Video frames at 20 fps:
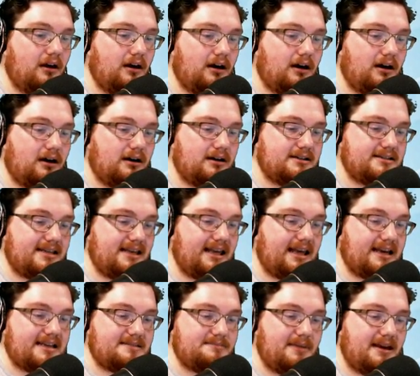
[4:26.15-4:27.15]
Uh,
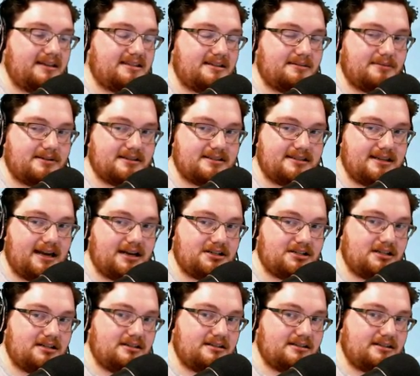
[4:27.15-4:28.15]
C E S made some
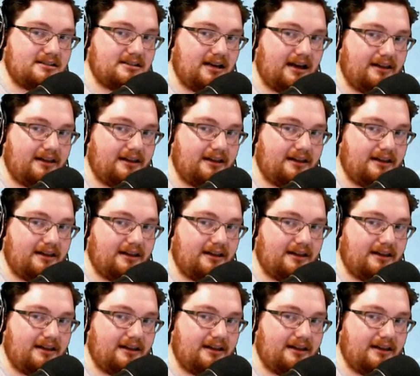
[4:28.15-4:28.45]
concessions,